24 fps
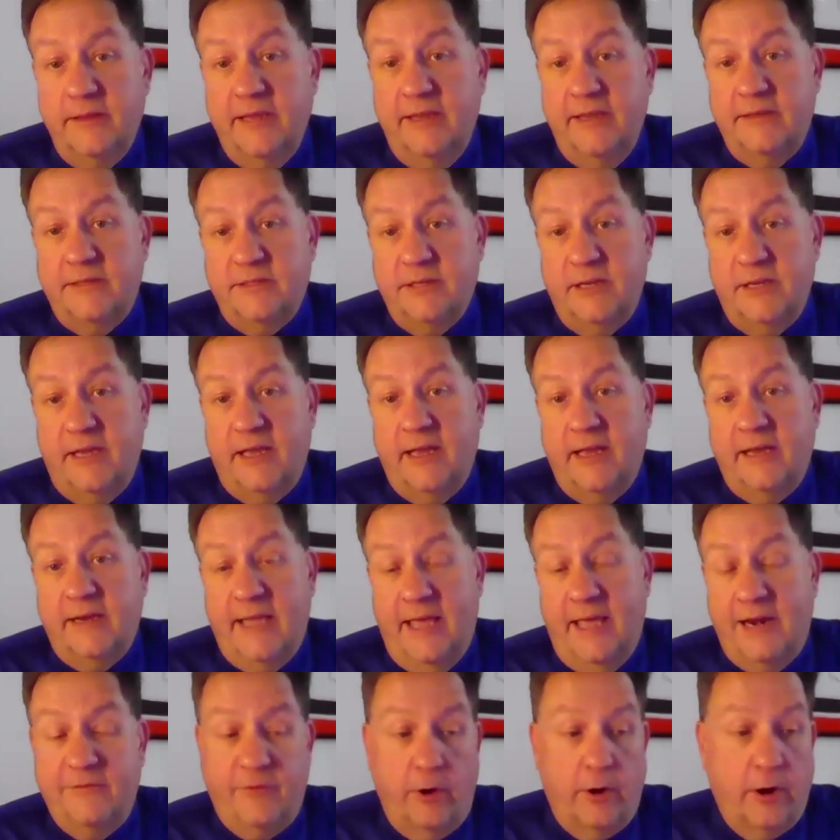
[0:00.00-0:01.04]
that
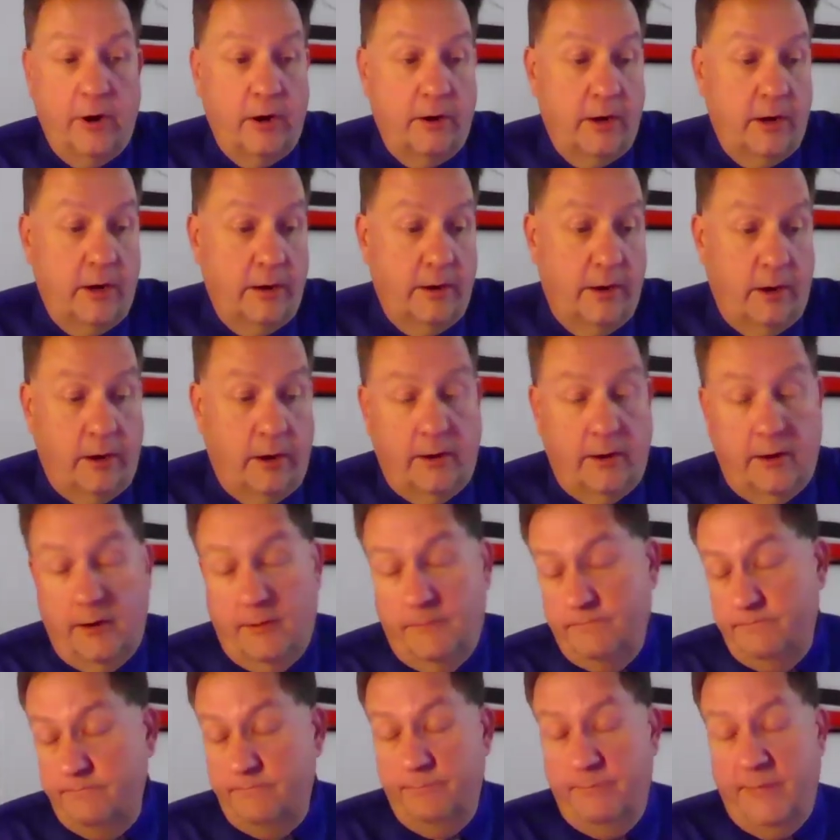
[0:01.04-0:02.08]
kind of are
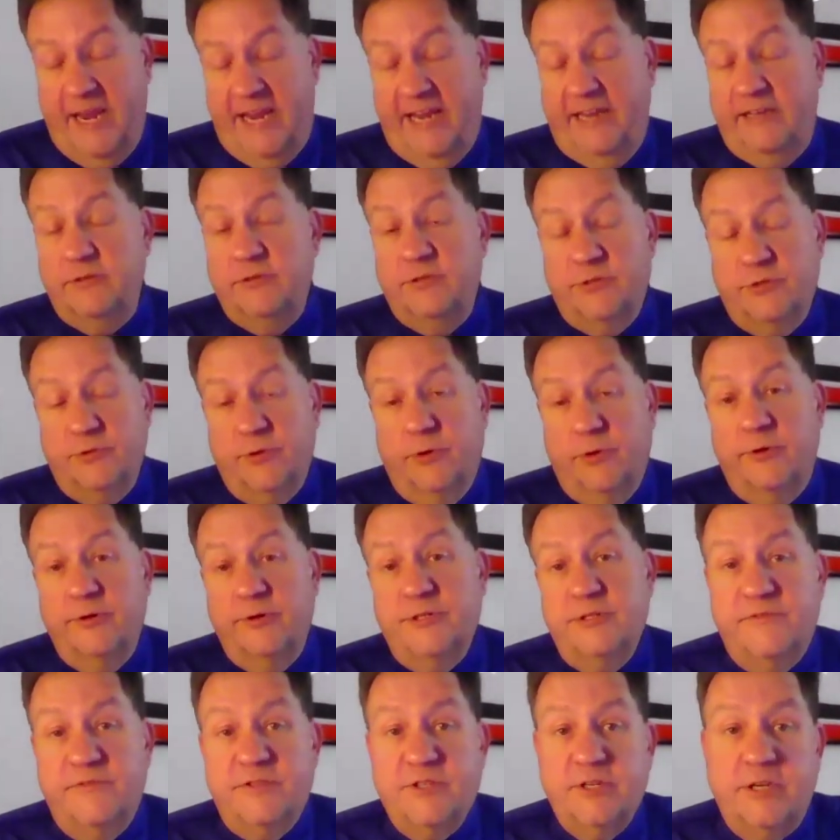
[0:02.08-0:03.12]
our main
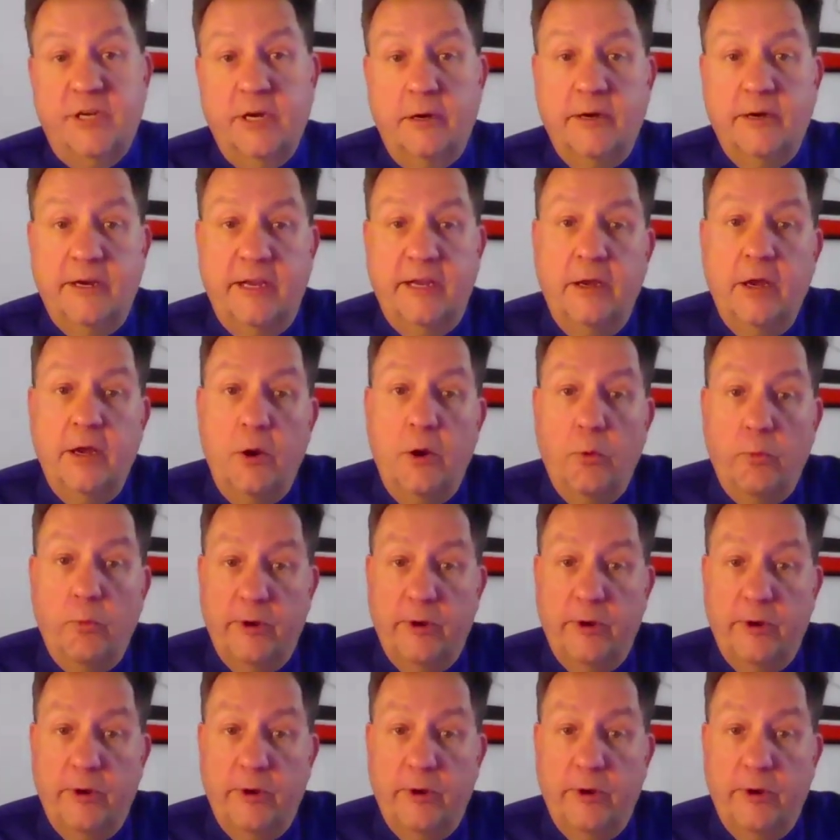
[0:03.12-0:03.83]
source of security.